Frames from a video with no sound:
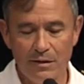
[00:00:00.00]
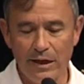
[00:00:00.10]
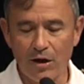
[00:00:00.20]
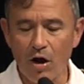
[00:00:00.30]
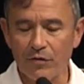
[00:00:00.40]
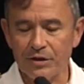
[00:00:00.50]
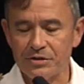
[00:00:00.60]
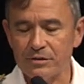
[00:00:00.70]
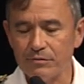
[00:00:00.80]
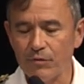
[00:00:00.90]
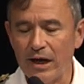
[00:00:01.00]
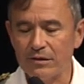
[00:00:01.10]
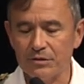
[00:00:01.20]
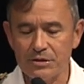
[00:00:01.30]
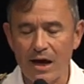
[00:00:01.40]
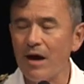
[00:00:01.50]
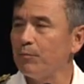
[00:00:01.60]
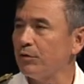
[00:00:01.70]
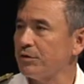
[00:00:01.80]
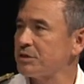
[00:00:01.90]
And all this right at the
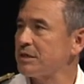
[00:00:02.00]
time when the